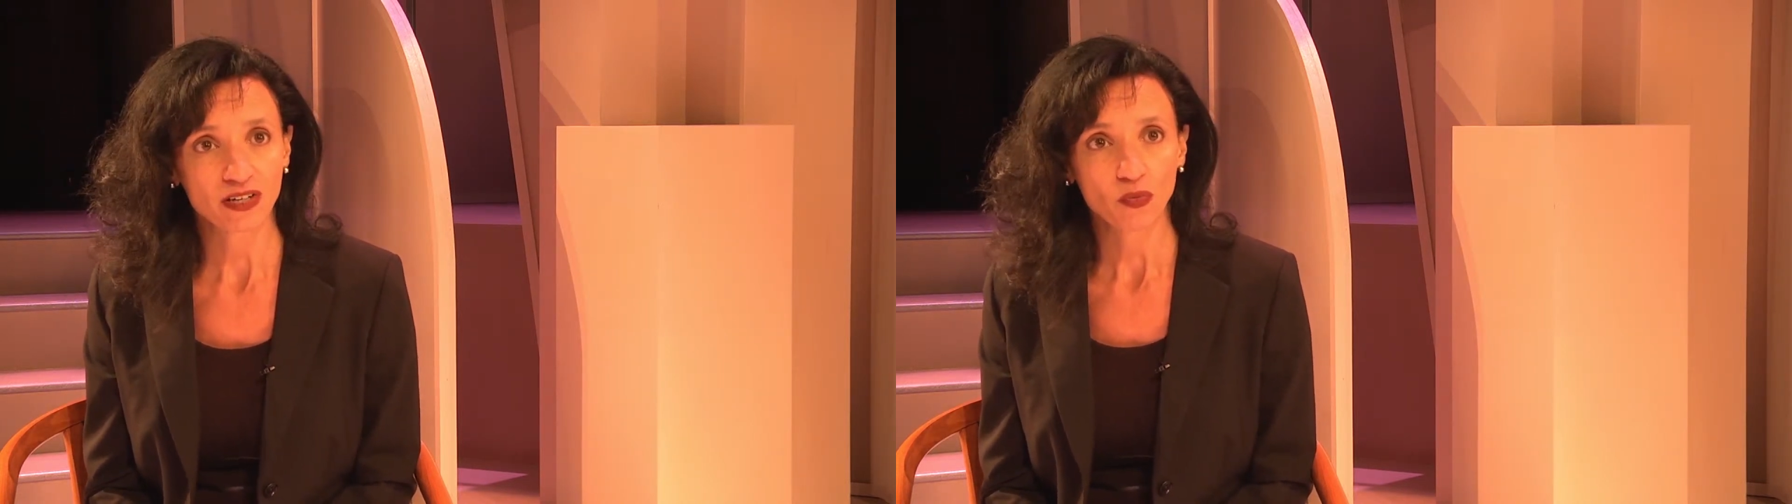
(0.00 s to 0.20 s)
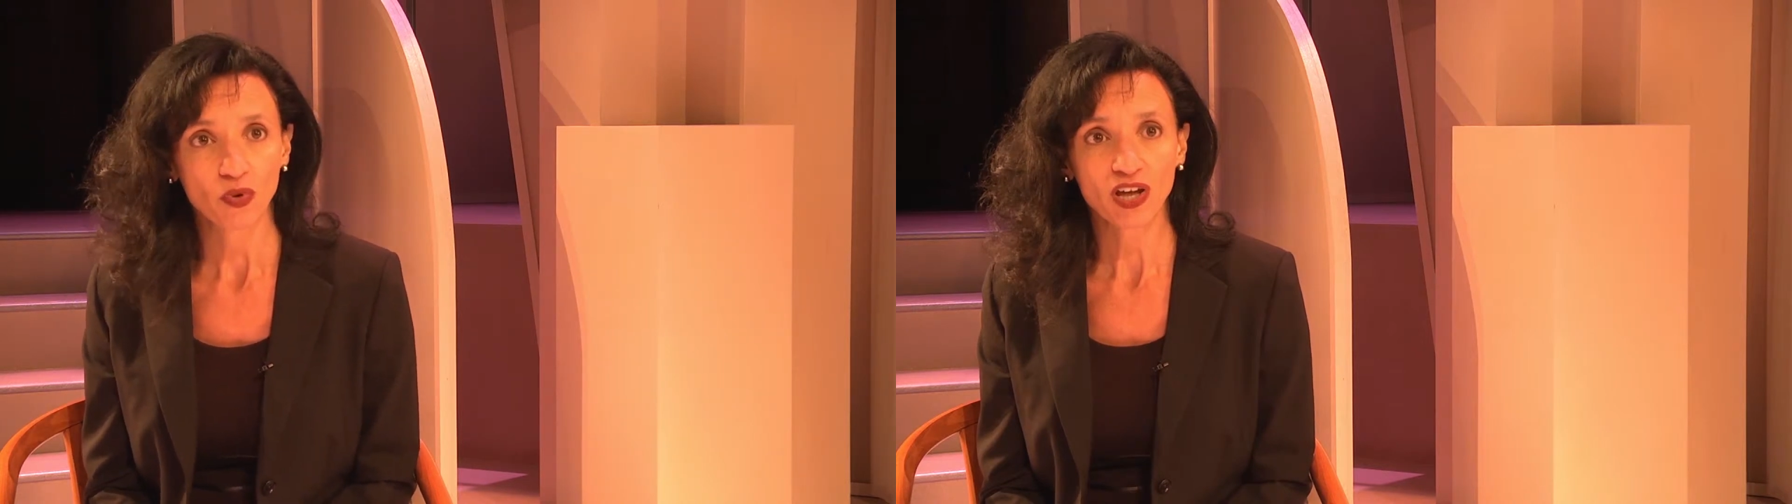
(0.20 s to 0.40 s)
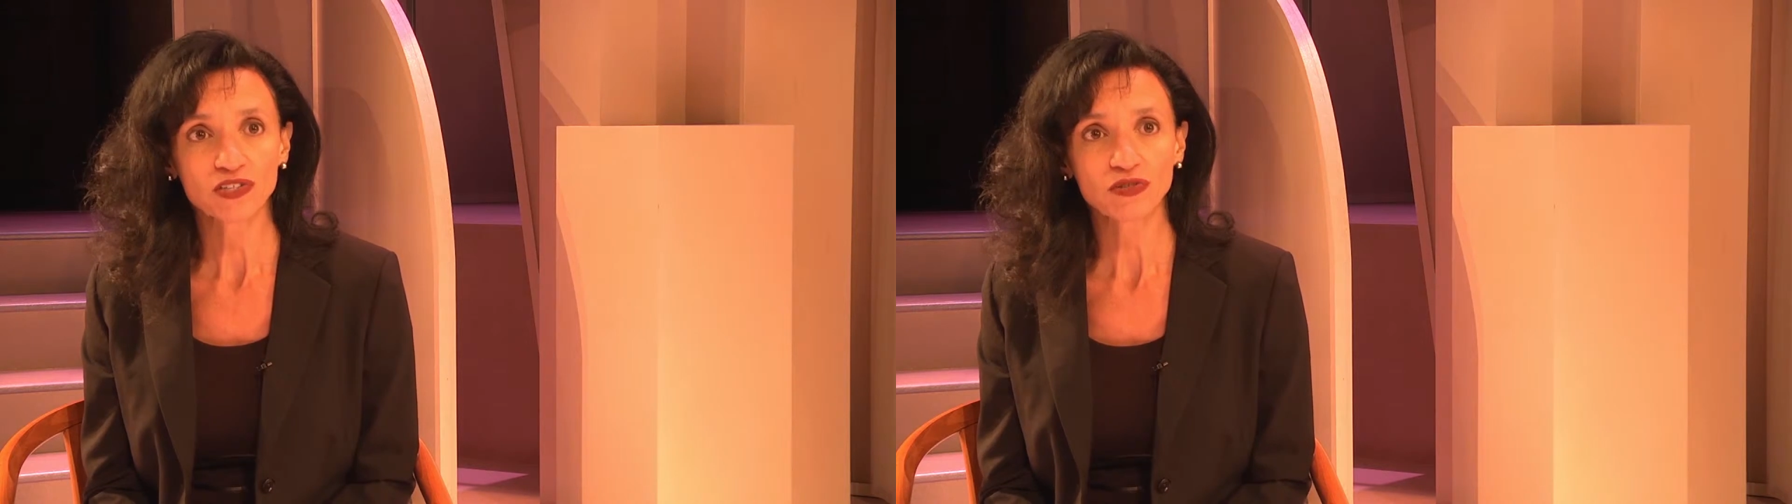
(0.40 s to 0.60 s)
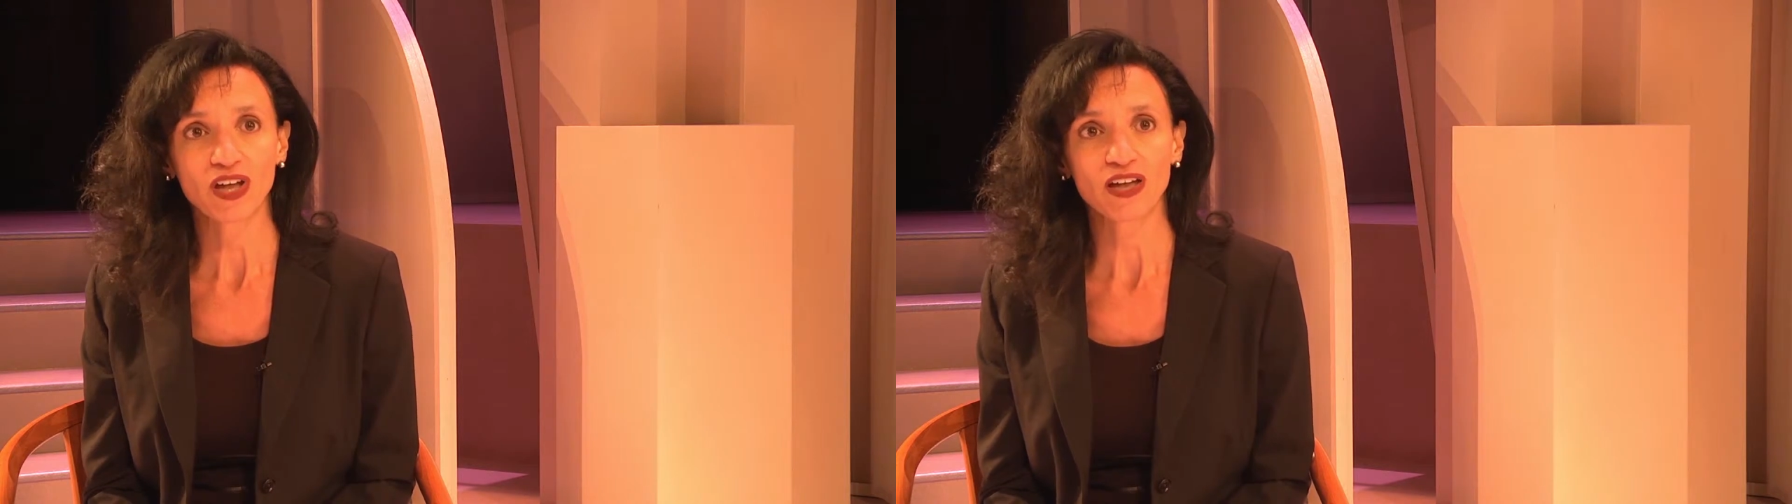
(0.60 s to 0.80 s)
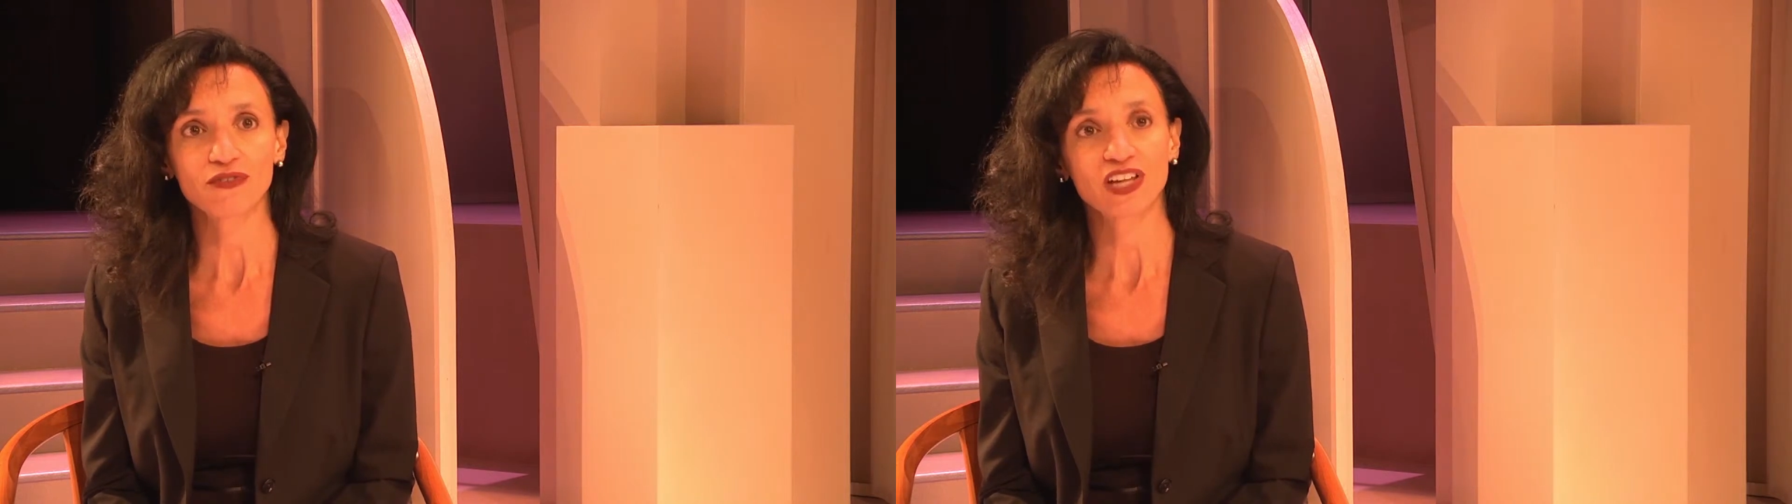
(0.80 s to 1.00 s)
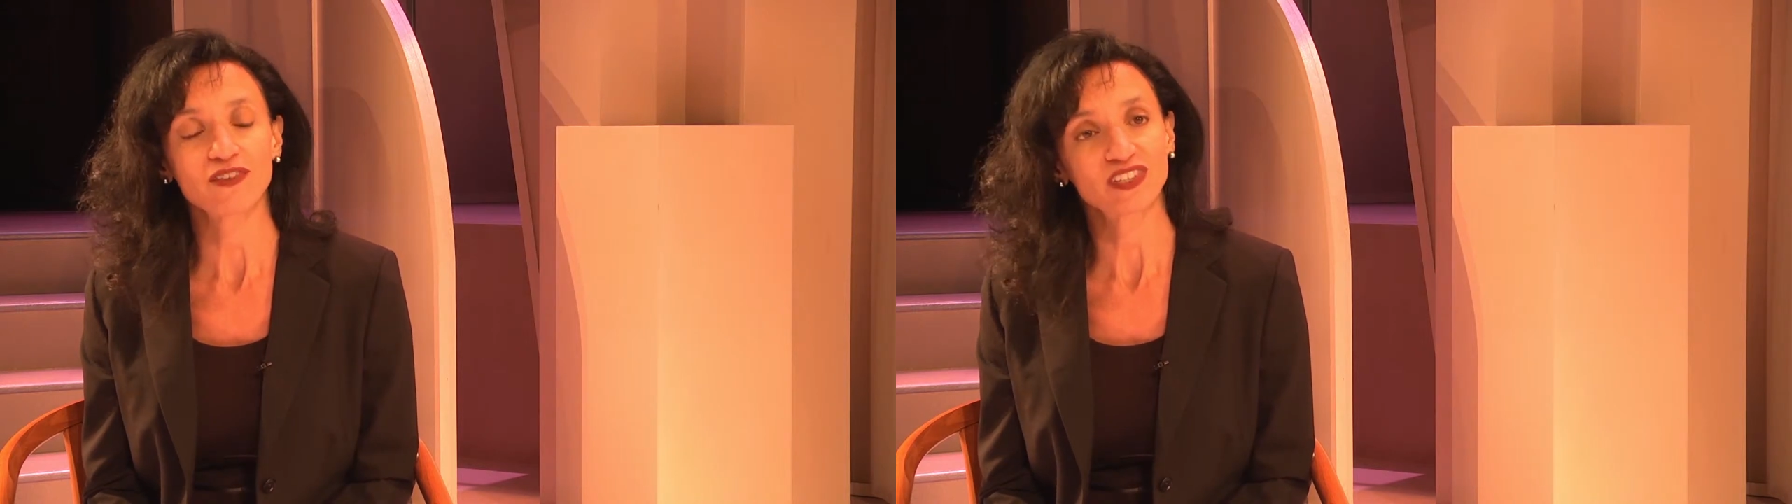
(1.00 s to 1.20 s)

we also have kind of a